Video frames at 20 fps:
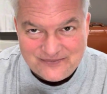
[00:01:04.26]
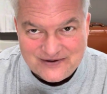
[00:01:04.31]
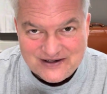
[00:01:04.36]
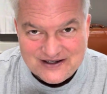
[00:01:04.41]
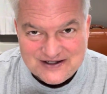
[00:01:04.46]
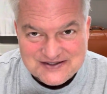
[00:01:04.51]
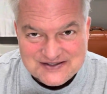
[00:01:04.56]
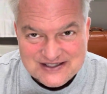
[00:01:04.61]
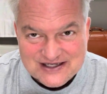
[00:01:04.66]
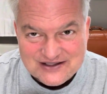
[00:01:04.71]

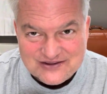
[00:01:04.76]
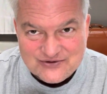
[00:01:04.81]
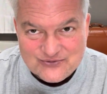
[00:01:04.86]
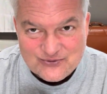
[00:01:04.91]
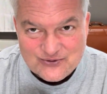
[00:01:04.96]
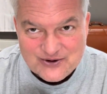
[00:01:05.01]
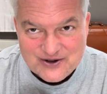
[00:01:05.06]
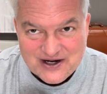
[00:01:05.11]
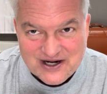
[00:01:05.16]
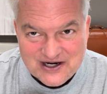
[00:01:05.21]
us get the
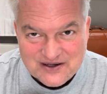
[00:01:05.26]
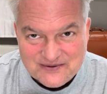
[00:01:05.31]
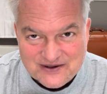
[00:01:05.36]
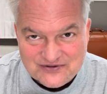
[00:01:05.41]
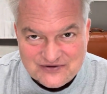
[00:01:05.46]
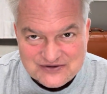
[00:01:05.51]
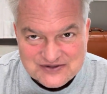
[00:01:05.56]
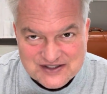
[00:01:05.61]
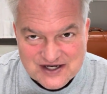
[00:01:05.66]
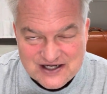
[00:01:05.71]
word out about
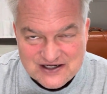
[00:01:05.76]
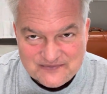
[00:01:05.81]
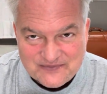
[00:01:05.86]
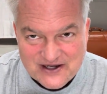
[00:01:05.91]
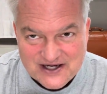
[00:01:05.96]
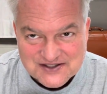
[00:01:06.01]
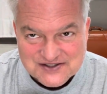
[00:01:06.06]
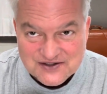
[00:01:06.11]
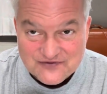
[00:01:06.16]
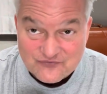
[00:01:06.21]
this kind of
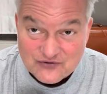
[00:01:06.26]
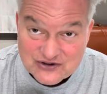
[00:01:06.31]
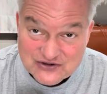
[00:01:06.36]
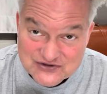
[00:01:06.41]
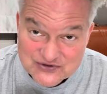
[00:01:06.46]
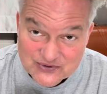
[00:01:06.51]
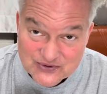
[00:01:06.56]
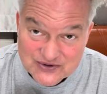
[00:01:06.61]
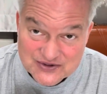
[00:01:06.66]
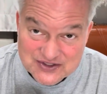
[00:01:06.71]
positive
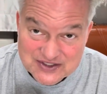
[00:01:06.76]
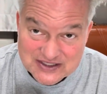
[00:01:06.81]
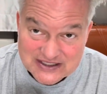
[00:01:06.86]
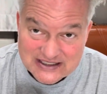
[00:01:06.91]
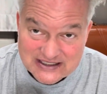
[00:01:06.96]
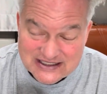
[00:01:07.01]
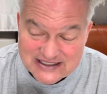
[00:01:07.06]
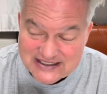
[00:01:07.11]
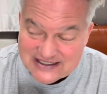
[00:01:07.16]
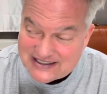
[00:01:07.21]
resource
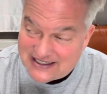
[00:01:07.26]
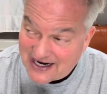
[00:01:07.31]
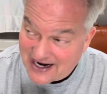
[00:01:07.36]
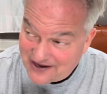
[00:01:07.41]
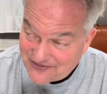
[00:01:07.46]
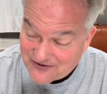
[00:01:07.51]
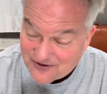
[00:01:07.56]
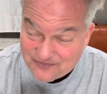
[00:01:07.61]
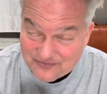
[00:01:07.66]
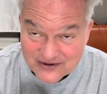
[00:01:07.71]

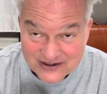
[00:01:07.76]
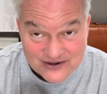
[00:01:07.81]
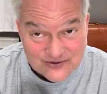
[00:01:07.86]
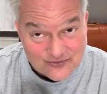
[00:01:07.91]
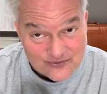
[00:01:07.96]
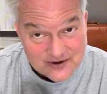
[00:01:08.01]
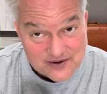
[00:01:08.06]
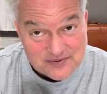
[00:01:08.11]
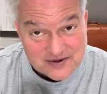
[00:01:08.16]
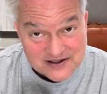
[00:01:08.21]
and their big
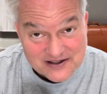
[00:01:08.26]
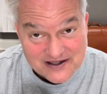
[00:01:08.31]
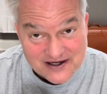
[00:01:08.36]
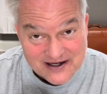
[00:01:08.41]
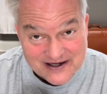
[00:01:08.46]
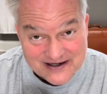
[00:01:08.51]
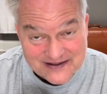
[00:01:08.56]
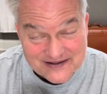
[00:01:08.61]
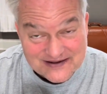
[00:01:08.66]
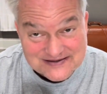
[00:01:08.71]
ribbon
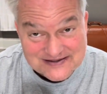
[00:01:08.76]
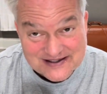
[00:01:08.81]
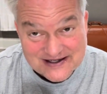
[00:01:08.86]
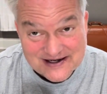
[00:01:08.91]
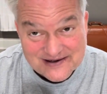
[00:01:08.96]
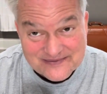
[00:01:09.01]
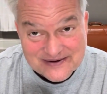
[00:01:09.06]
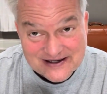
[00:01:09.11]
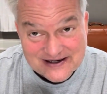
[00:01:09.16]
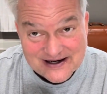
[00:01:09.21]
cutting that's
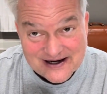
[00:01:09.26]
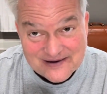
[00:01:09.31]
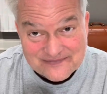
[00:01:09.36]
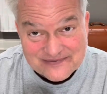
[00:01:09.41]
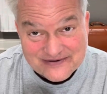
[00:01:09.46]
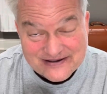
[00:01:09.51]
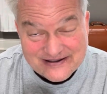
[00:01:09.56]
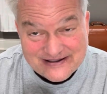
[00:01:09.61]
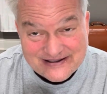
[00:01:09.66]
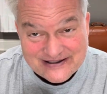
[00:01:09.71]
coming up
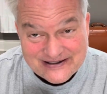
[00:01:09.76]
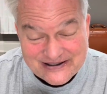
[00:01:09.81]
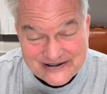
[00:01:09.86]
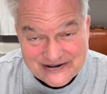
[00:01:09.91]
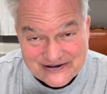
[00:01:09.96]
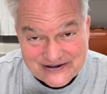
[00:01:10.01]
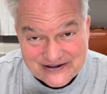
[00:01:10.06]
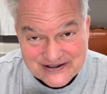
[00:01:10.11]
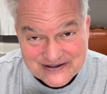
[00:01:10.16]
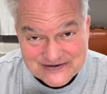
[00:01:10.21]

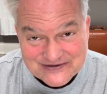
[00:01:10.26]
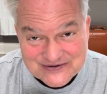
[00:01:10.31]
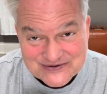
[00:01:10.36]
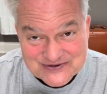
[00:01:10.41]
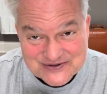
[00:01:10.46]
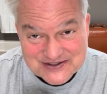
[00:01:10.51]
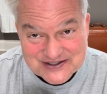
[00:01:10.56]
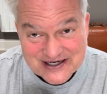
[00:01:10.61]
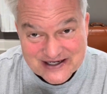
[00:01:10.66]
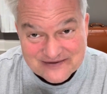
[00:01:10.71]
on
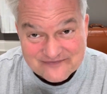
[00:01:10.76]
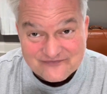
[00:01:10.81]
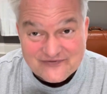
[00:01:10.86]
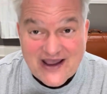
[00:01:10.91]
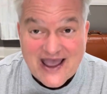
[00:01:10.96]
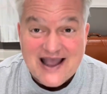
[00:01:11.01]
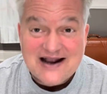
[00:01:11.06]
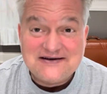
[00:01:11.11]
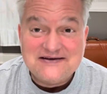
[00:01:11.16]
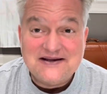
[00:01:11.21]
Tuesday. In
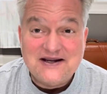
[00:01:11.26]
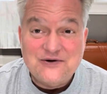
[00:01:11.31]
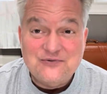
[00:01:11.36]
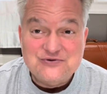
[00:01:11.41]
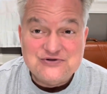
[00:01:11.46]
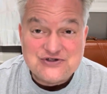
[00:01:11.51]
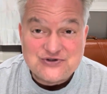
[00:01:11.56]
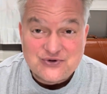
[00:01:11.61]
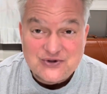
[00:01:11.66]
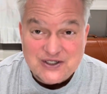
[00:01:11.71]
fact, I
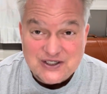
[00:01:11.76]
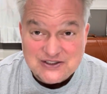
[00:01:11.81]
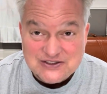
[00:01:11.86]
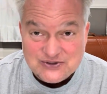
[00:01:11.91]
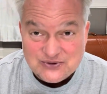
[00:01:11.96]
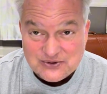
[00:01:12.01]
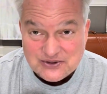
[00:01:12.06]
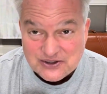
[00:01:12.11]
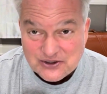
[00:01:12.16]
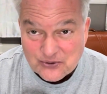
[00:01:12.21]
was treated
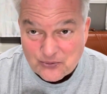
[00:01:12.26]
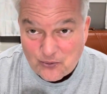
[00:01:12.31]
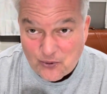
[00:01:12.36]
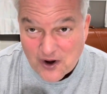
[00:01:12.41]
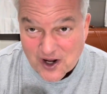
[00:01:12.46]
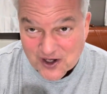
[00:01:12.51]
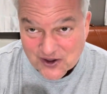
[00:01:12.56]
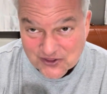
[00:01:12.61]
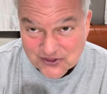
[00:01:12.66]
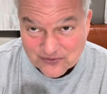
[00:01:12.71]
to a little
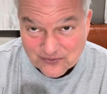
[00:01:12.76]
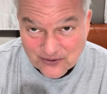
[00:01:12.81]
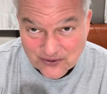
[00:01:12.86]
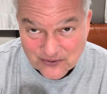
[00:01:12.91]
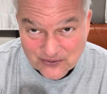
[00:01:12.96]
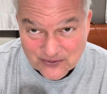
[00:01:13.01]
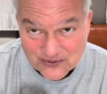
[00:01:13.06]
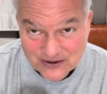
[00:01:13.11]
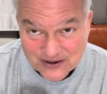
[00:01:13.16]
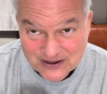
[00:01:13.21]

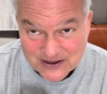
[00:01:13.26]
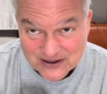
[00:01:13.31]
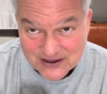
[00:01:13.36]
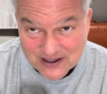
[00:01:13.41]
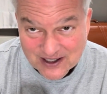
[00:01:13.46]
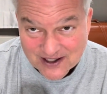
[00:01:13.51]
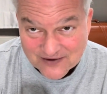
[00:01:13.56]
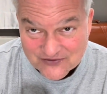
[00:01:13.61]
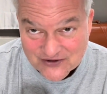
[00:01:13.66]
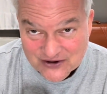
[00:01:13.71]
walkthrough
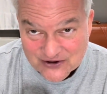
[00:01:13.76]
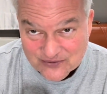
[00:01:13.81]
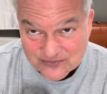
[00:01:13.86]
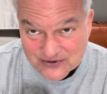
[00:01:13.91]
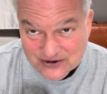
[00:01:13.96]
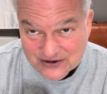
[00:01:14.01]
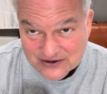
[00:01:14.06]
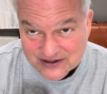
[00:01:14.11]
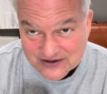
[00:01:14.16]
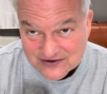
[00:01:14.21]
of the new
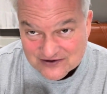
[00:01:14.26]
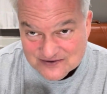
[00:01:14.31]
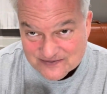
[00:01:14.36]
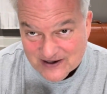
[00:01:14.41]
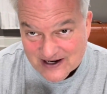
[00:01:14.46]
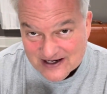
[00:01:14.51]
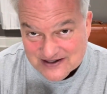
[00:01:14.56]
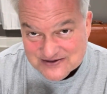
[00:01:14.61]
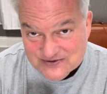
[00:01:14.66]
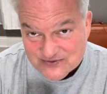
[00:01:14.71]
building this
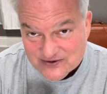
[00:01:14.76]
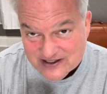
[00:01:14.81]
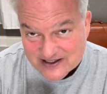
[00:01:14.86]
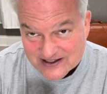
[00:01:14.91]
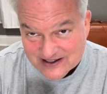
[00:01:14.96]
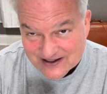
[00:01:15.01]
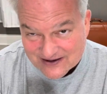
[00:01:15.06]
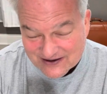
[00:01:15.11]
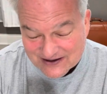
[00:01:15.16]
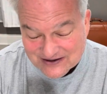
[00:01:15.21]
past week,
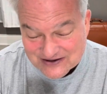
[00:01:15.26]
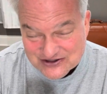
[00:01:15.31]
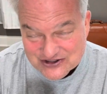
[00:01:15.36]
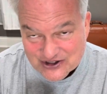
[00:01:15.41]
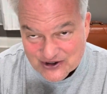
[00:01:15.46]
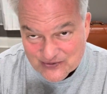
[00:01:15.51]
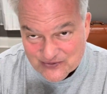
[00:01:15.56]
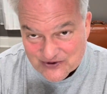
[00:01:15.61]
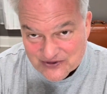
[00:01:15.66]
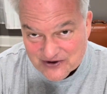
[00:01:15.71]
and I'd like to
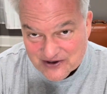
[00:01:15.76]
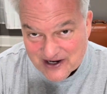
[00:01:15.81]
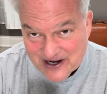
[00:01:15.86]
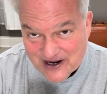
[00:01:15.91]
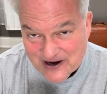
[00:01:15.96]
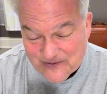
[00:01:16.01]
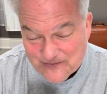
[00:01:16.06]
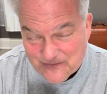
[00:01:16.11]
share it with you now.